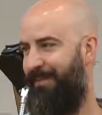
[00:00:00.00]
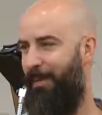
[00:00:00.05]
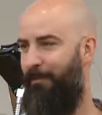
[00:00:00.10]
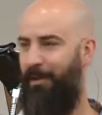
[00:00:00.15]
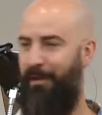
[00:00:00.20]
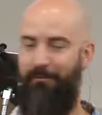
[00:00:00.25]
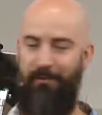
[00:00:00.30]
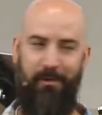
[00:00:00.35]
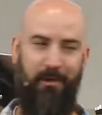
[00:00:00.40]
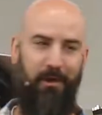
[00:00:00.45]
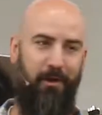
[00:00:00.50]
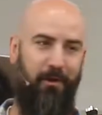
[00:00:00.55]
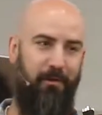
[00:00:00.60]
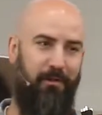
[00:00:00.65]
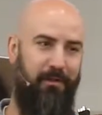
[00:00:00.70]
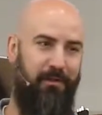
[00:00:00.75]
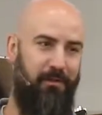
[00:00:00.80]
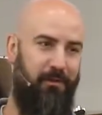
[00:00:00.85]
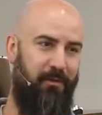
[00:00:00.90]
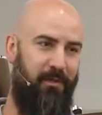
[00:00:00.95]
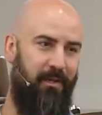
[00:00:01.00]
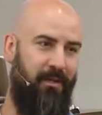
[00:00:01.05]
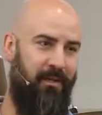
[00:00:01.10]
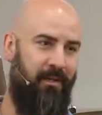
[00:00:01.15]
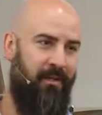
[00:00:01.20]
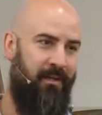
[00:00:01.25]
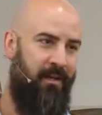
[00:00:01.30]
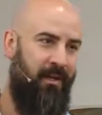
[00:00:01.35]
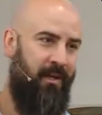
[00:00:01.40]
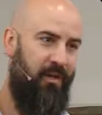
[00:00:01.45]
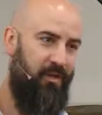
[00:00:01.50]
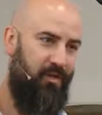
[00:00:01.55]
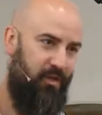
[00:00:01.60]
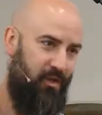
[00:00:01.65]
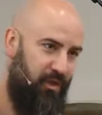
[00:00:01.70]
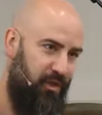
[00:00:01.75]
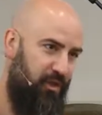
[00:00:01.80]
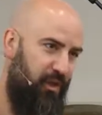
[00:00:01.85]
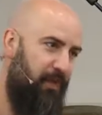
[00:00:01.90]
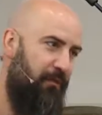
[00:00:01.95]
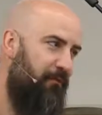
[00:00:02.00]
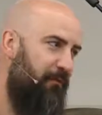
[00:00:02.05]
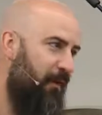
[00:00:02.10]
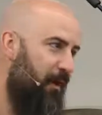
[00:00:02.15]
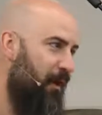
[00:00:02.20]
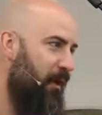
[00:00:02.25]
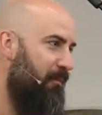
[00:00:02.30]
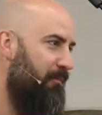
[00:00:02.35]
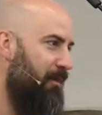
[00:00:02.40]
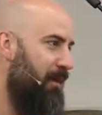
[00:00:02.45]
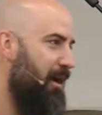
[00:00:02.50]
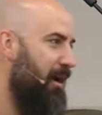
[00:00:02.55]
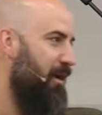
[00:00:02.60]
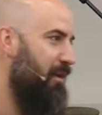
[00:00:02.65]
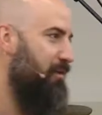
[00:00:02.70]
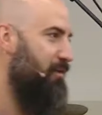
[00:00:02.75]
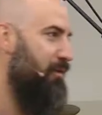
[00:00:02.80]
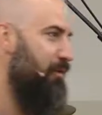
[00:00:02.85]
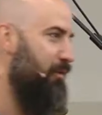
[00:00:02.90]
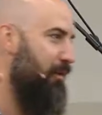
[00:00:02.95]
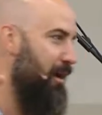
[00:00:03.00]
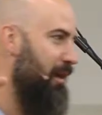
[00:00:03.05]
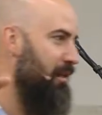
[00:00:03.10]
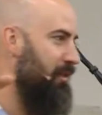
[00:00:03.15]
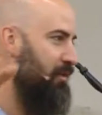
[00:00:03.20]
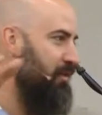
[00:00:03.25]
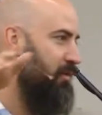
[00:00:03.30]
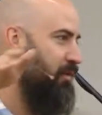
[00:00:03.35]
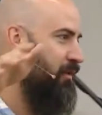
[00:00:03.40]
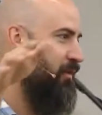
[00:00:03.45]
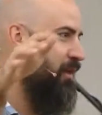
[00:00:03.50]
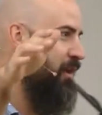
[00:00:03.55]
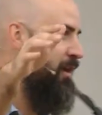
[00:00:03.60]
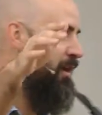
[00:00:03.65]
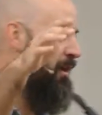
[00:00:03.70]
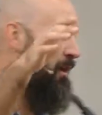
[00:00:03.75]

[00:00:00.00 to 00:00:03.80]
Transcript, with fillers: How many of you know that you can stiff arm God's grace